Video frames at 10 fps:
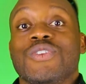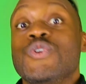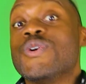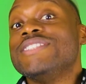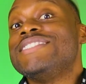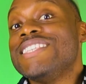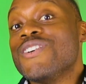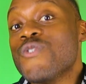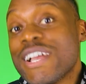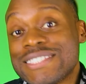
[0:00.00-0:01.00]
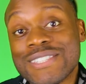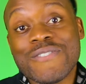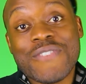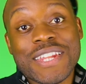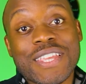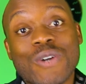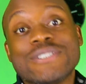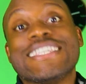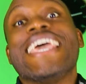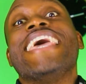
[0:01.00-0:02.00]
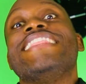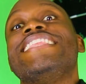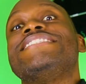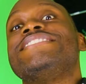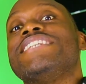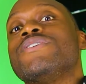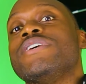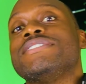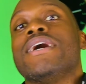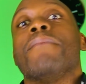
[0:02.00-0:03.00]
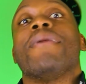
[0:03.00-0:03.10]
You can see the rest of the videos in this series